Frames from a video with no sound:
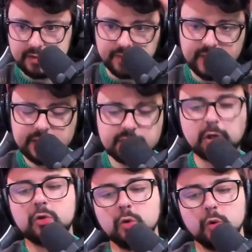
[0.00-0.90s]
The thing that's
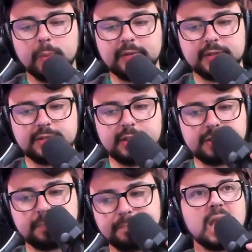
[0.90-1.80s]
so cool about this
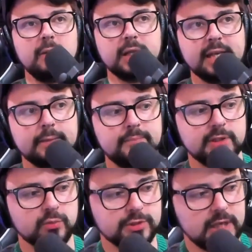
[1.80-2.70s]
is, and again,
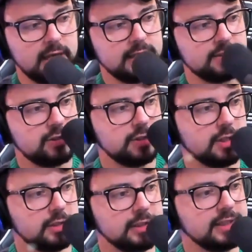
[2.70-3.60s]
this will tie into
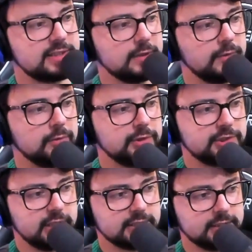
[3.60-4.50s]
the leaks that we will
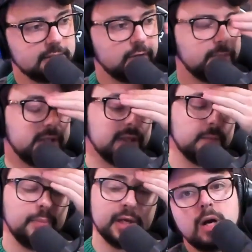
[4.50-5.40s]
discuss in a little bit
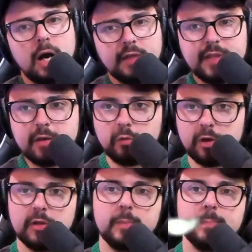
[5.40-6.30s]
here, but I think
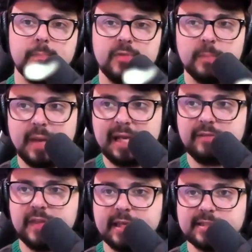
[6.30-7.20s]
one of the, the main
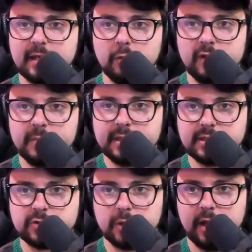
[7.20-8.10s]
things that we've
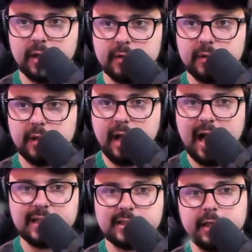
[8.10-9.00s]
been sort of
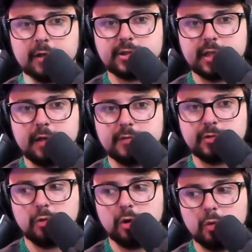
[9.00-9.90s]
asking ourselves
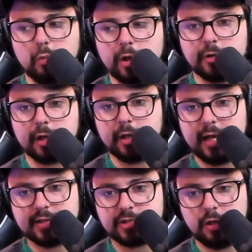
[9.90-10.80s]
or wondering
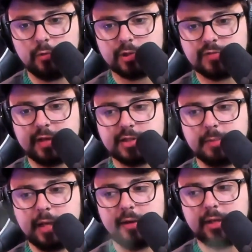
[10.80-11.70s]
as Star Wars fans
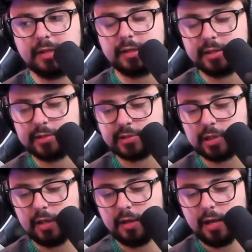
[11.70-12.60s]
about is
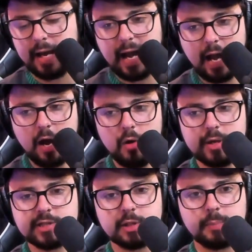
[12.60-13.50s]
how
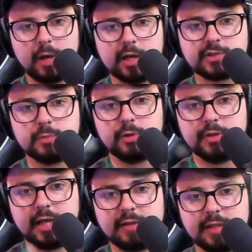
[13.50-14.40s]
is it possible
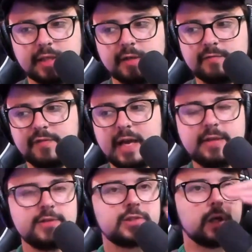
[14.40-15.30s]
that the
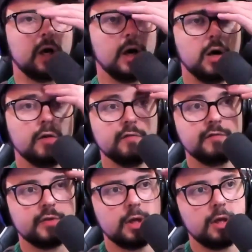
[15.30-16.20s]
events
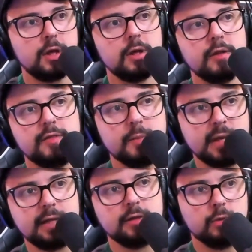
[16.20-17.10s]
of The
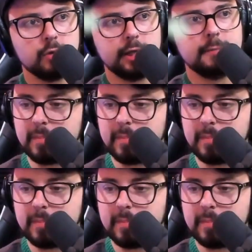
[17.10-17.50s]
Mandalorian,